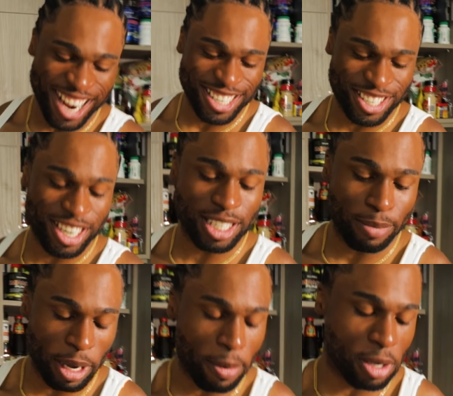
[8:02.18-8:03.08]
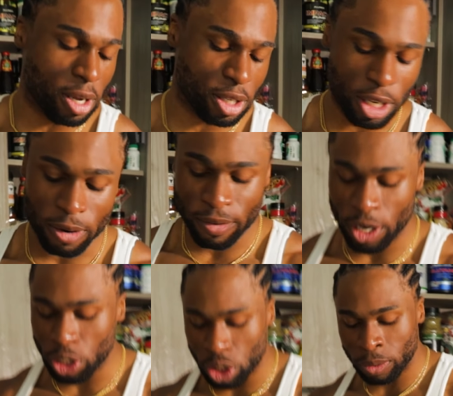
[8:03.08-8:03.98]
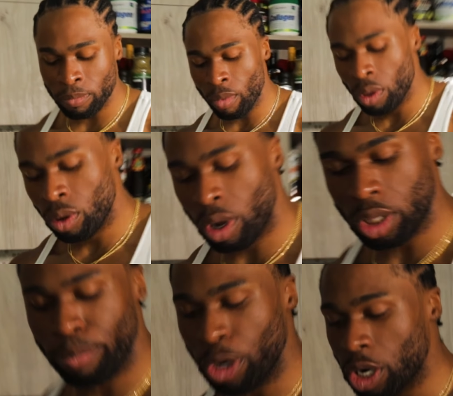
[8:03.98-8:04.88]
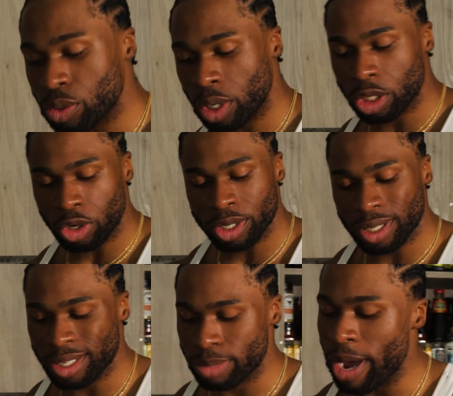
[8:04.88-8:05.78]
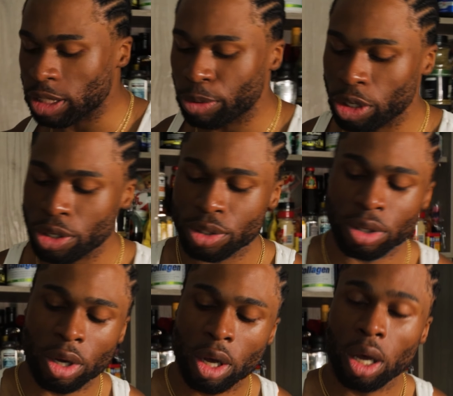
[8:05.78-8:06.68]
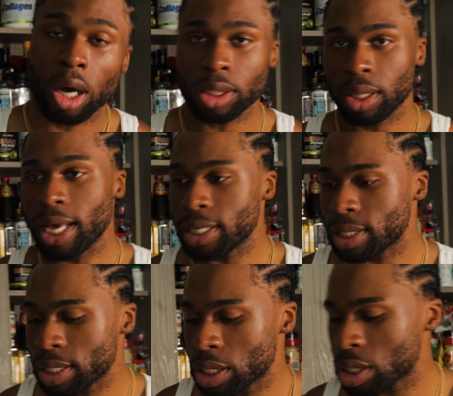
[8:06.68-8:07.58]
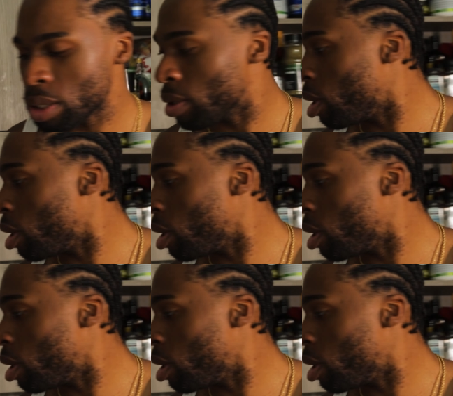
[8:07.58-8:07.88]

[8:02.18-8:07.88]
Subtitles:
All right, so that's the Big Mac sauce here, finished. Got the burgers, we're gonna turn these into smash burgers. Got the lettuces.